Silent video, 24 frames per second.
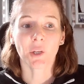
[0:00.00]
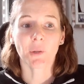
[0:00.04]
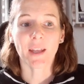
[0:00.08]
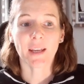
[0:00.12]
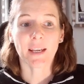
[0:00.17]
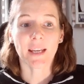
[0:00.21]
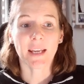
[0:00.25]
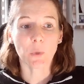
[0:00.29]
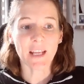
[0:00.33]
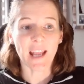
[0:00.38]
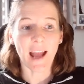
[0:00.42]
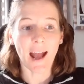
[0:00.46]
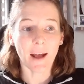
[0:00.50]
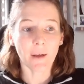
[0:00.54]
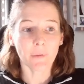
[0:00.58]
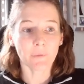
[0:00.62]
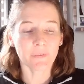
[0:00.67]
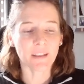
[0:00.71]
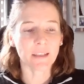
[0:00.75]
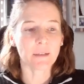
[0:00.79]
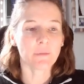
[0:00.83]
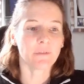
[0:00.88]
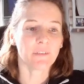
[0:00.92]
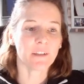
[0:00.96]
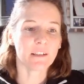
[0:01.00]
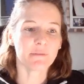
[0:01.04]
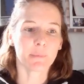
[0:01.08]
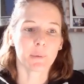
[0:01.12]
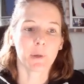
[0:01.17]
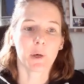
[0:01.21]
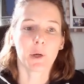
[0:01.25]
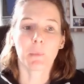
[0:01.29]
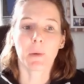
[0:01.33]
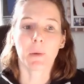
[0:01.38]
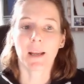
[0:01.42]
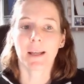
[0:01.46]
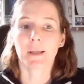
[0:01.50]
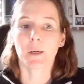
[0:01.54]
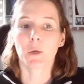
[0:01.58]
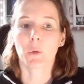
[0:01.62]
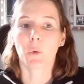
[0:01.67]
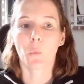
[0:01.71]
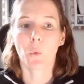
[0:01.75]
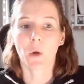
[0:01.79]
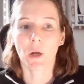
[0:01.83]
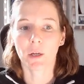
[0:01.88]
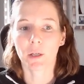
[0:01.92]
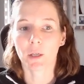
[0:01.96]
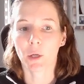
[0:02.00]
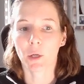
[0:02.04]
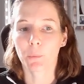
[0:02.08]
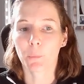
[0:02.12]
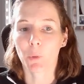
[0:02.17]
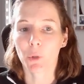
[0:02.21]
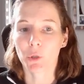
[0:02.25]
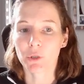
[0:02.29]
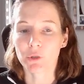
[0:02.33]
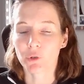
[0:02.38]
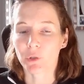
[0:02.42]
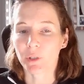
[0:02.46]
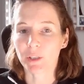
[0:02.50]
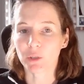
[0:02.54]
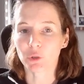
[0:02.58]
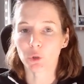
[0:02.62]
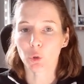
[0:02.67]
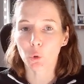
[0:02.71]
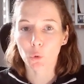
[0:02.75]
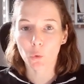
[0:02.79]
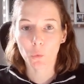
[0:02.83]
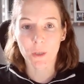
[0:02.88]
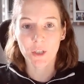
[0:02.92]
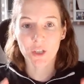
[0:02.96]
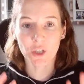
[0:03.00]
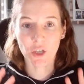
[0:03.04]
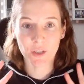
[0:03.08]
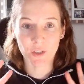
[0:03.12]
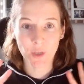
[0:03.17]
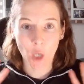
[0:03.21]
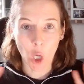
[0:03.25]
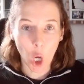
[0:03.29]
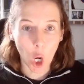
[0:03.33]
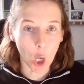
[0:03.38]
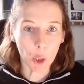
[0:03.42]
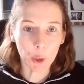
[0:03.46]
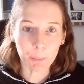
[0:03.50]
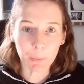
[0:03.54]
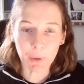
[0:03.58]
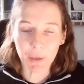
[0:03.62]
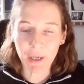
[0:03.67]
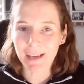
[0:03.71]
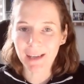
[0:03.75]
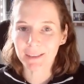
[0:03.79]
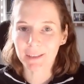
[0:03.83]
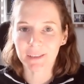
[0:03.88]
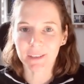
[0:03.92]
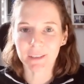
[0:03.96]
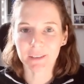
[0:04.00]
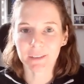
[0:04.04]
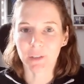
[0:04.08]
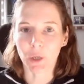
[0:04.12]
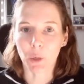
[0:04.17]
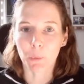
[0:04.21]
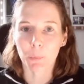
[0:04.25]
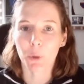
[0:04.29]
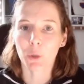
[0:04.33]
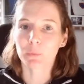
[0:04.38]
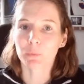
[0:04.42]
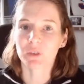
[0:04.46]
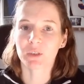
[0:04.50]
So here we have the FIFPRO player workload monitoring tool, which is open access, and I'll